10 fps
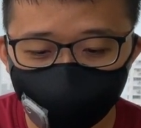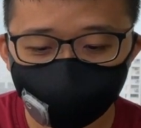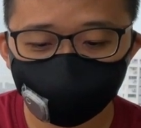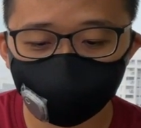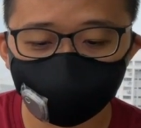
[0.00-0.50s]

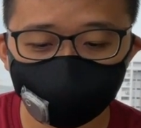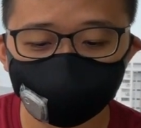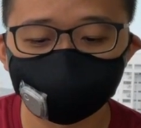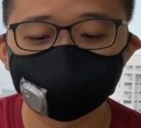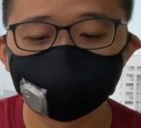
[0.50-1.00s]
for
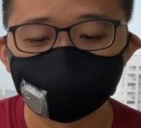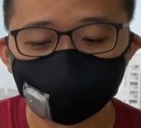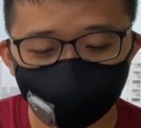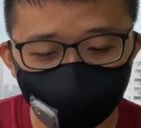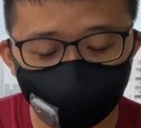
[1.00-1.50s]
better
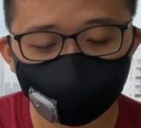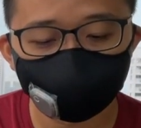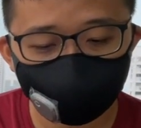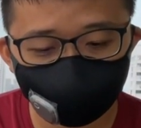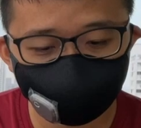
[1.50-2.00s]
breathing
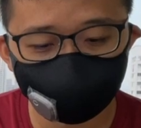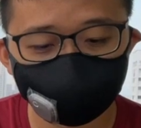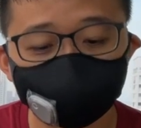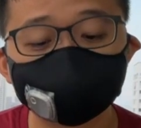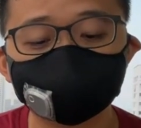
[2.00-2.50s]
comfort
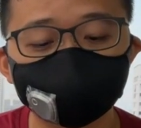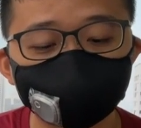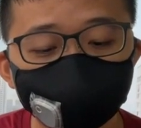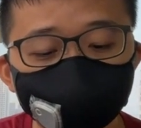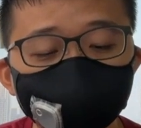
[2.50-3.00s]
as it
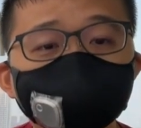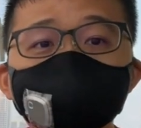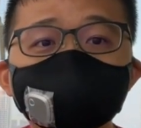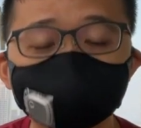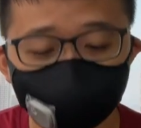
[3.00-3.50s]
removes
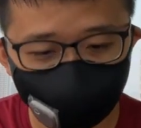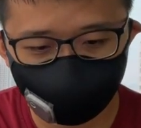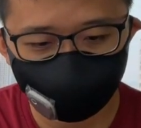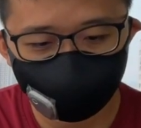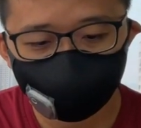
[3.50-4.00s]
trapped heat,
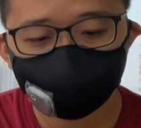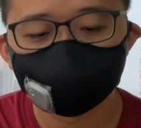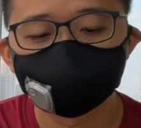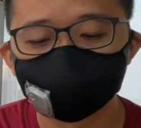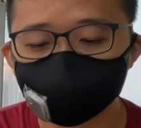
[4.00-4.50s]

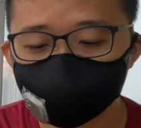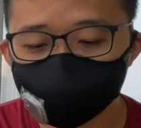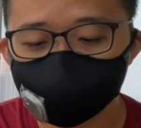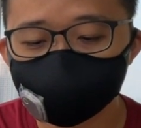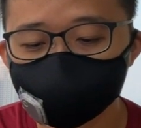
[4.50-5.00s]

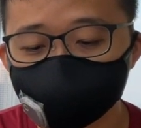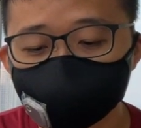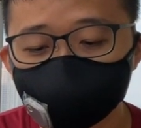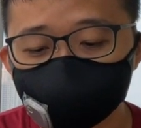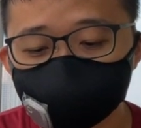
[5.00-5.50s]
moisture and
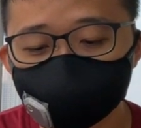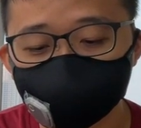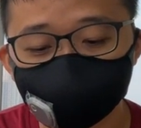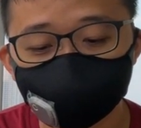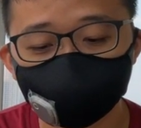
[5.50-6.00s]
carbon
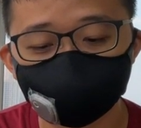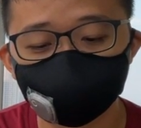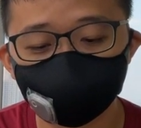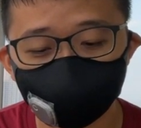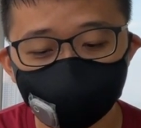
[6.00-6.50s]
dioxide from
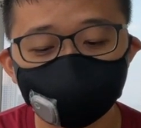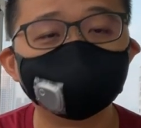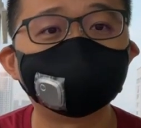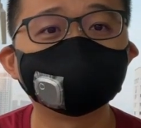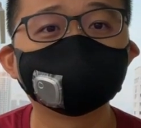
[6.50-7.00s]
within the
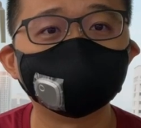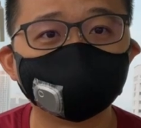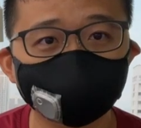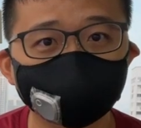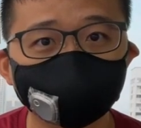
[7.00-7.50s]
mask
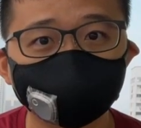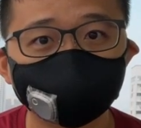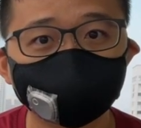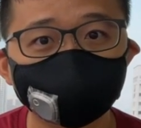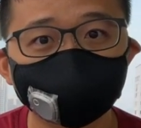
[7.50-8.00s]
quickly.
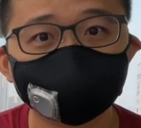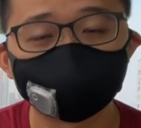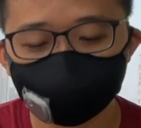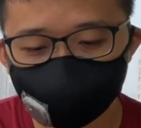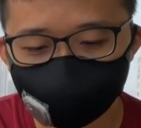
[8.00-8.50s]
So I
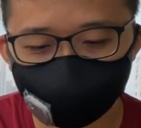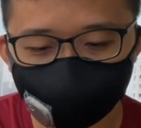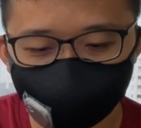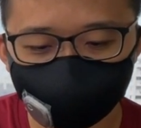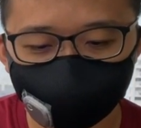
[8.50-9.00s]
guess
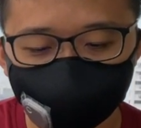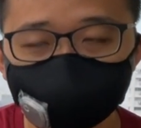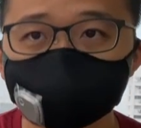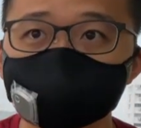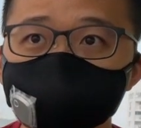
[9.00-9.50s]

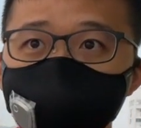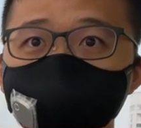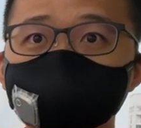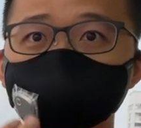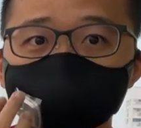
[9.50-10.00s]

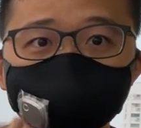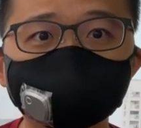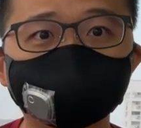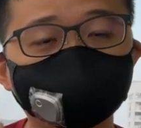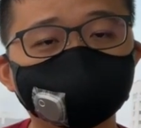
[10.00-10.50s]
the comfort
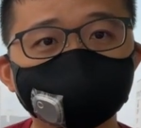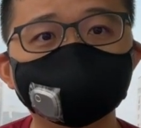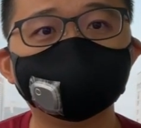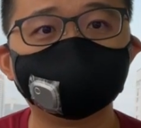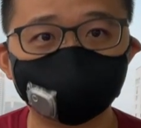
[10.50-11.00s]
that I'm feeling
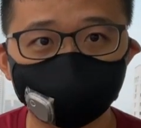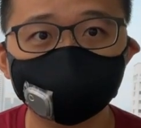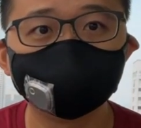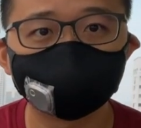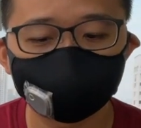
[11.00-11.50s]
when I'm
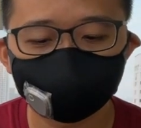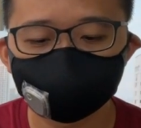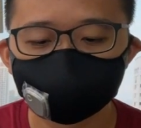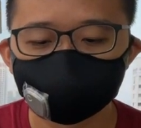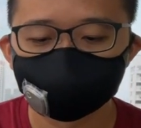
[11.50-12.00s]
breathing right now
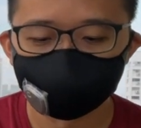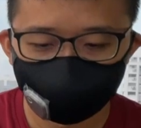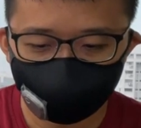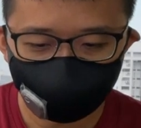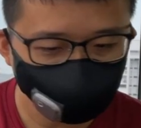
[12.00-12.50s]

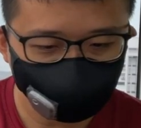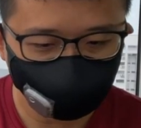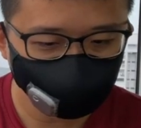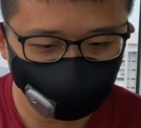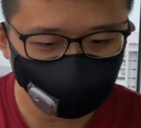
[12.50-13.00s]

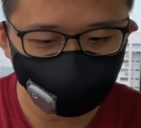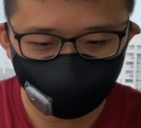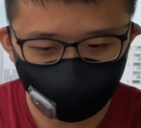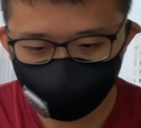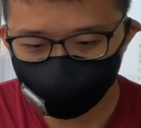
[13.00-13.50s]

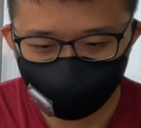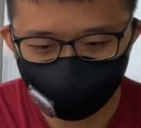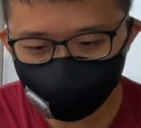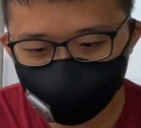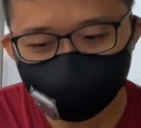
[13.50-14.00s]

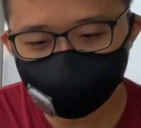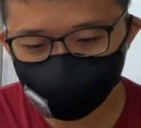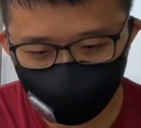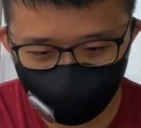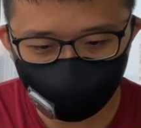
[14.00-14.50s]
it means it's
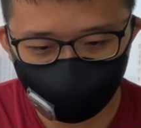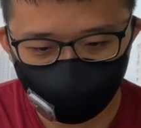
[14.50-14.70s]
working.